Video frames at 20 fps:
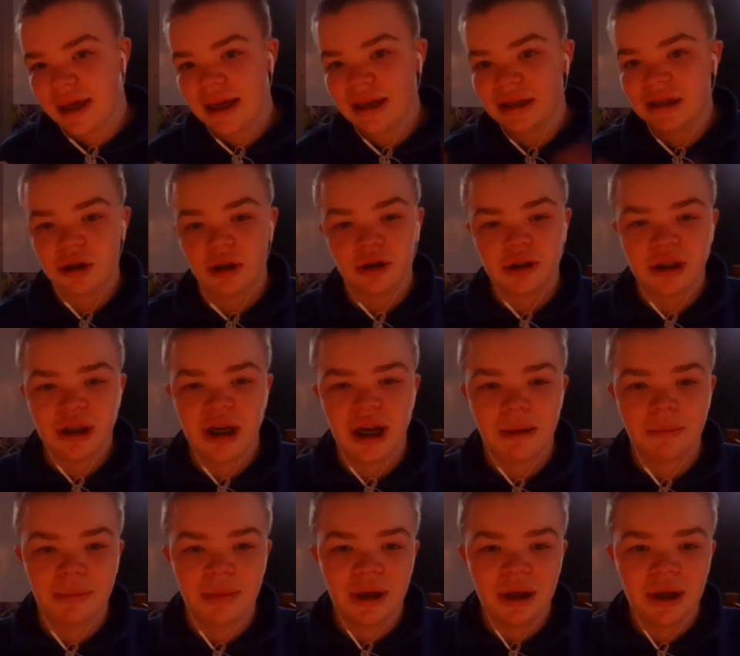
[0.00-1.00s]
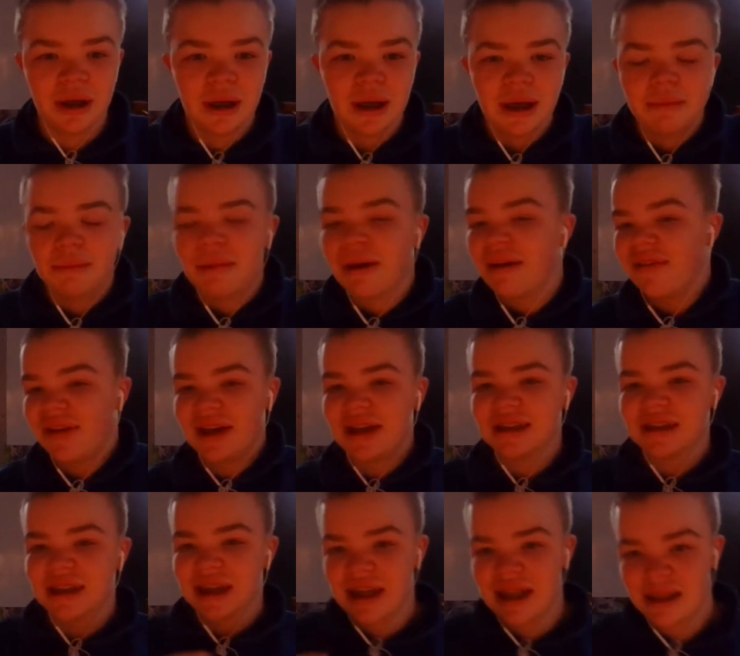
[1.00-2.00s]
It starts it up by
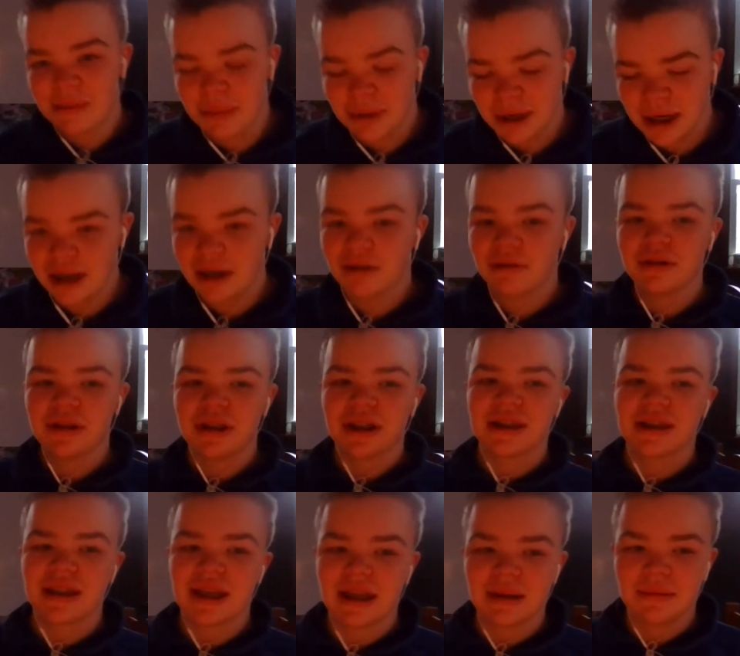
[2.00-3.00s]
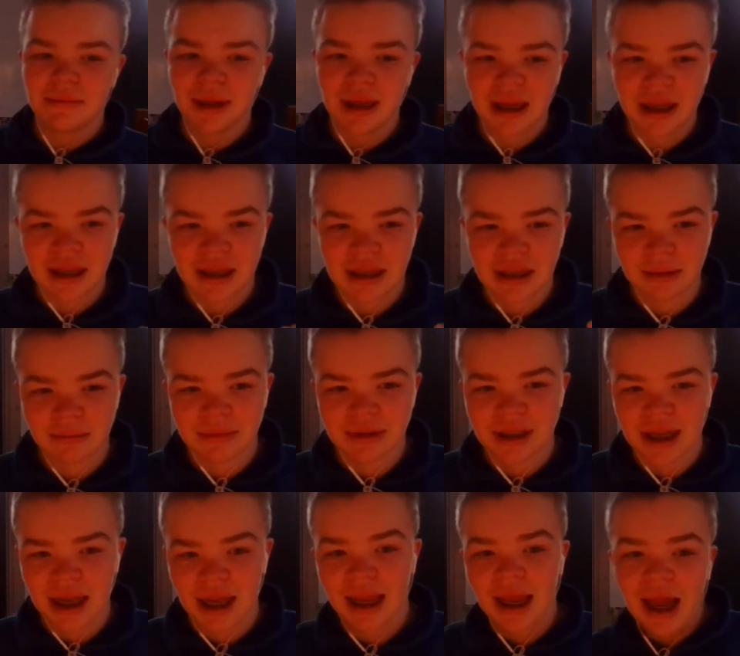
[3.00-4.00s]
feeding sun to the potatoes and making them
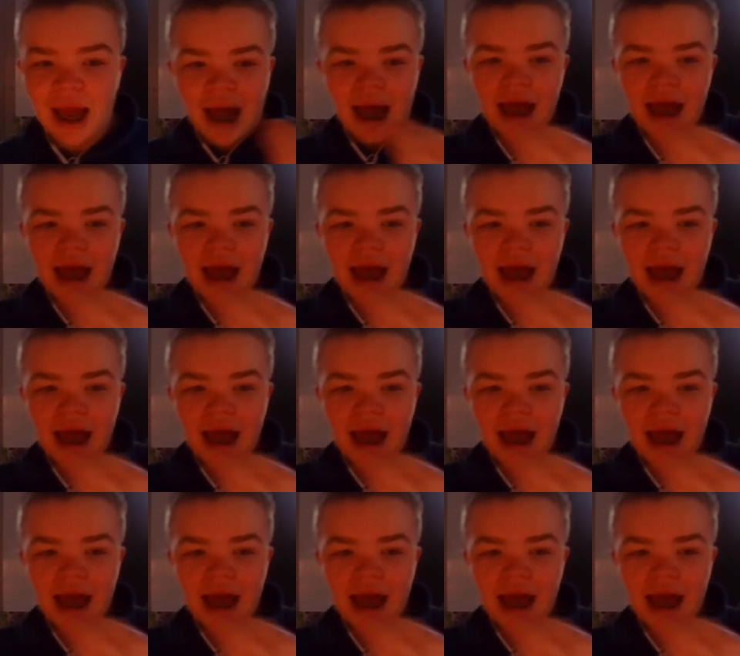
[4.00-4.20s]
say,